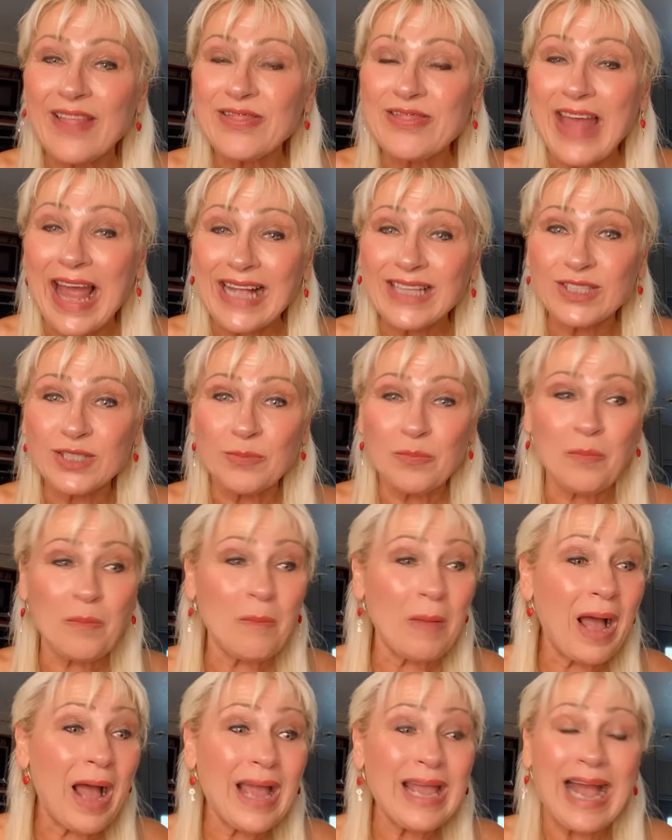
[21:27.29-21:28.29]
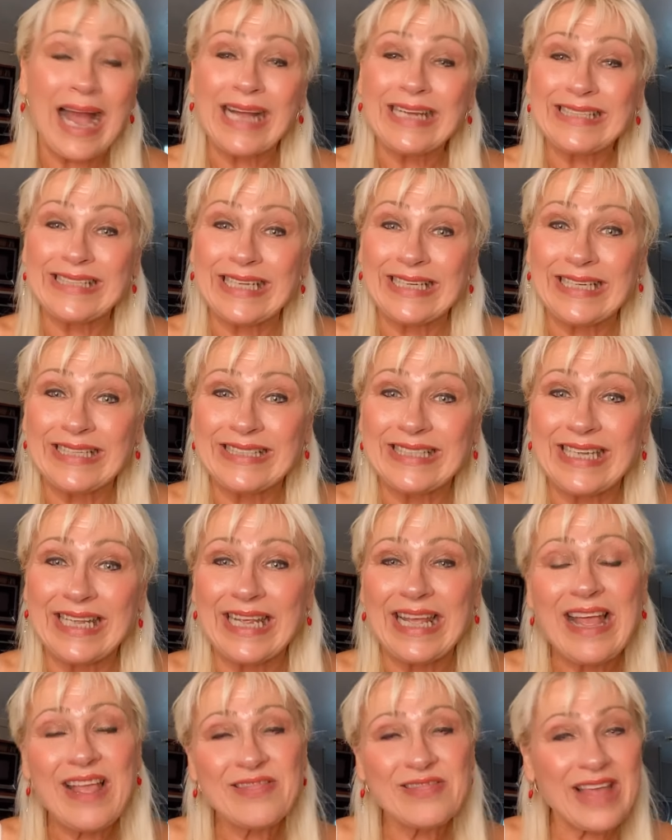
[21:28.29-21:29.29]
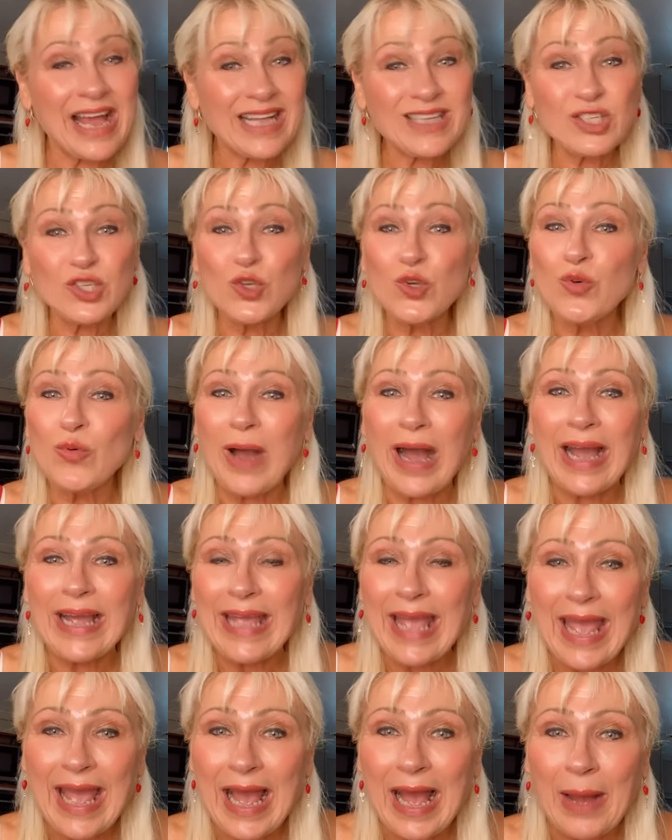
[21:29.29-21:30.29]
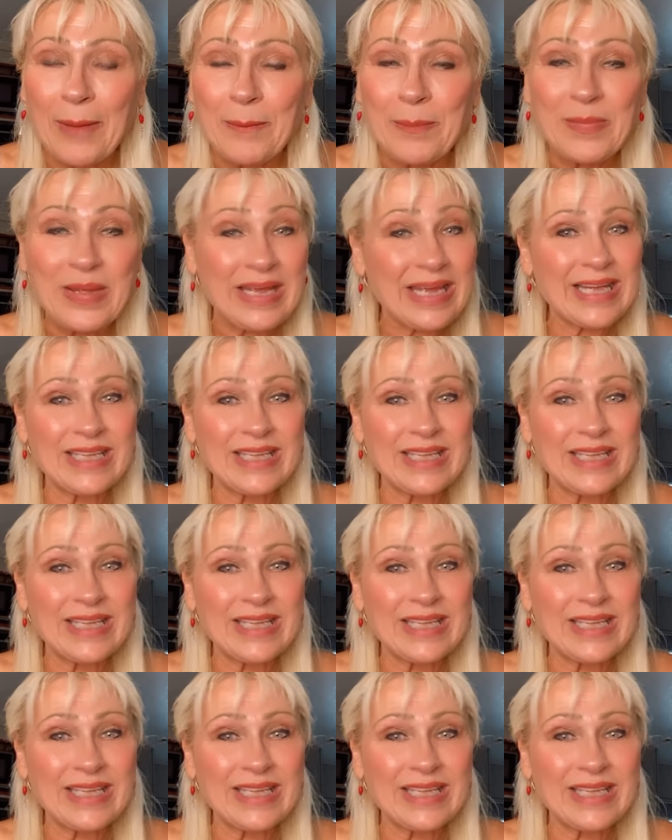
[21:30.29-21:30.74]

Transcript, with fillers: That's my identity. That's who I am.